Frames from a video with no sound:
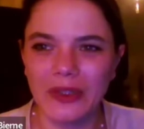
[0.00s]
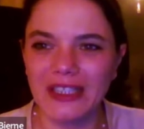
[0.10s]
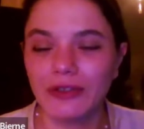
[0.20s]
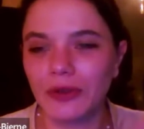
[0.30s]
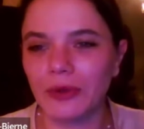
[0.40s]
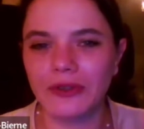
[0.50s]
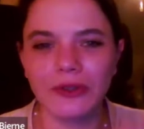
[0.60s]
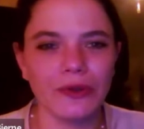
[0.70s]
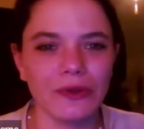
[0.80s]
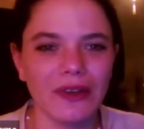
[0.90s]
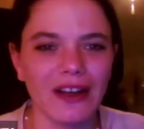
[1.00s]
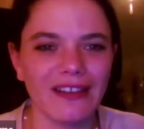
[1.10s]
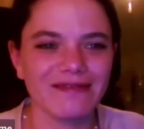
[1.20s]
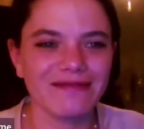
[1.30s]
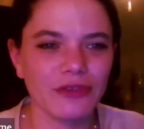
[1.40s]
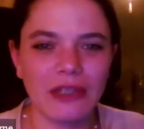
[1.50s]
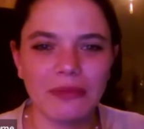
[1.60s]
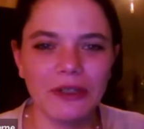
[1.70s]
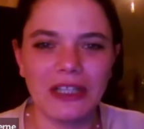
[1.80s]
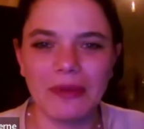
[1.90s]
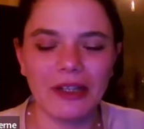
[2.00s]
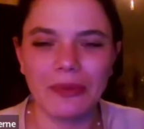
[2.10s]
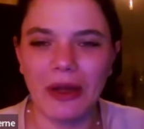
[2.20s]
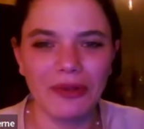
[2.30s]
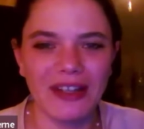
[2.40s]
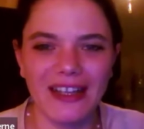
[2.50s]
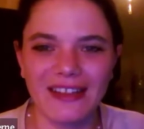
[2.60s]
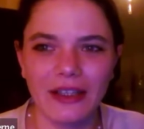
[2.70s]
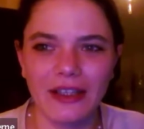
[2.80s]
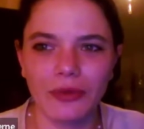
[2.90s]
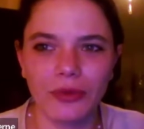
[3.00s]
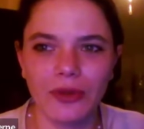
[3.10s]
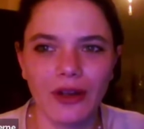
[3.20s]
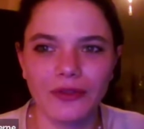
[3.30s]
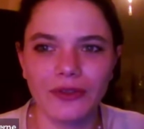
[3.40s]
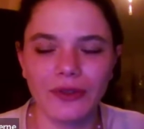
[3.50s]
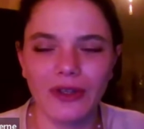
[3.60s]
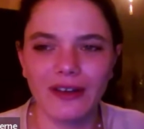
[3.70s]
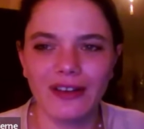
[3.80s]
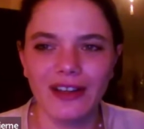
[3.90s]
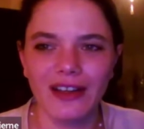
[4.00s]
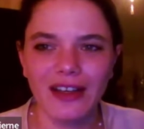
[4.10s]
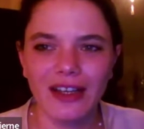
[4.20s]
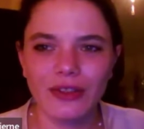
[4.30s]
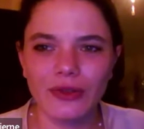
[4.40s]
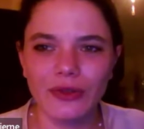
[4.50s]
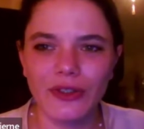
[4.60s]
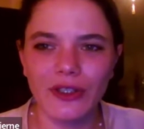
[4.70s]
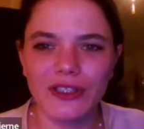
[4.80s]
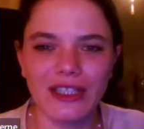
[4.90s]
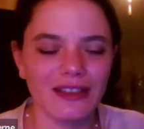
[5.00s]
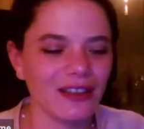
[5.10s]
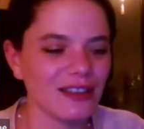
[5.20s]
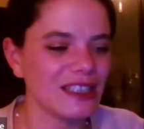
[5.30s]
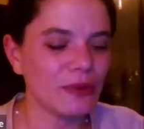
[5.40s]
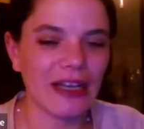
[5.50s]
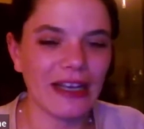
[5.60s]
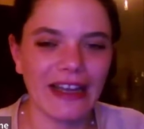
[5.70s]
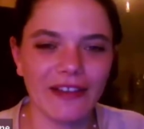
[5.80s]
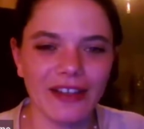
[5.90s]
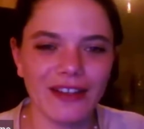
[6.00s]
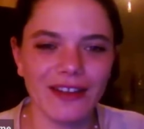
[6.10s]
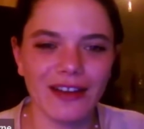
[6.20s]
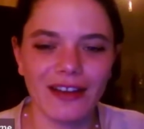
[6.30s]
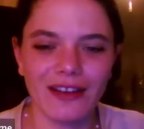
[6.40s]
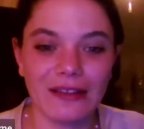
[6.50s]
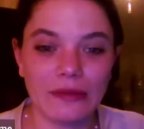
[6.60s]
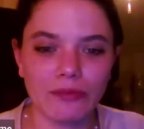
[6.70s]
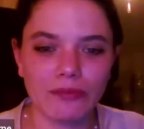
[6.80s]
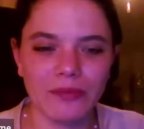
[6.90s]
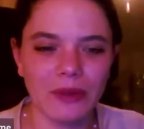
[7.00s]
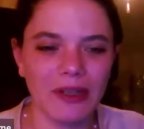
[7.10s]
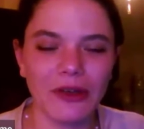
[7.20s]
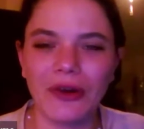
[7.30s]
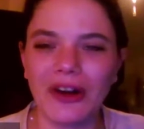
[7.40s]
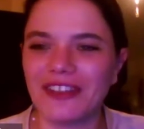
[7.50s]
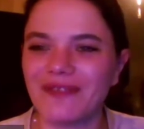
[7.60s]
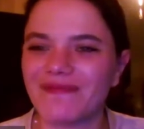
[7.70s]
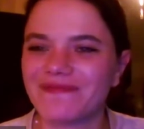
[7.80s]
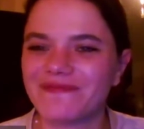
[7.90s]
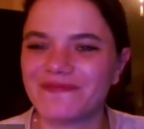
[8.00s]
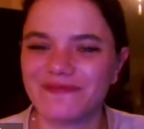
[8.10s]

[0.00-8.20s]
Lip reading: But if you want to write me an email about that, I would love to search and see what I have in the bibliography.